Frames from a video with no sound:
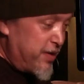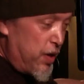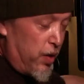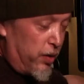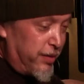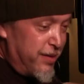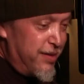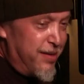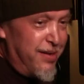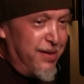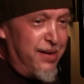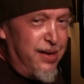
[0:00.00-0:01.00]
all
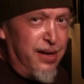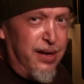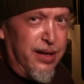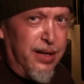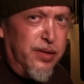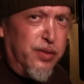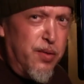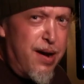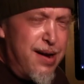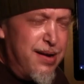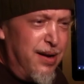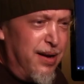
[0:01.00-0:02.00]
good. It's
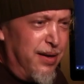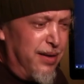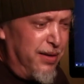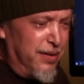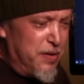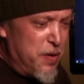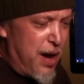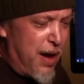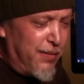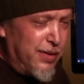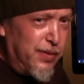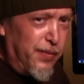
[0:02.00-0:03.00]
great.
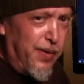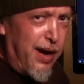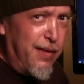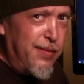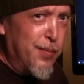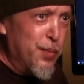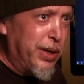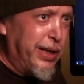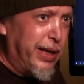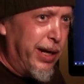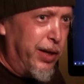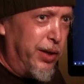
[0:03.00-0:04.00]
Having survived
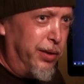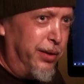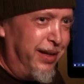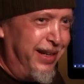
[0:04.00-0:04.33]
MIDI hell,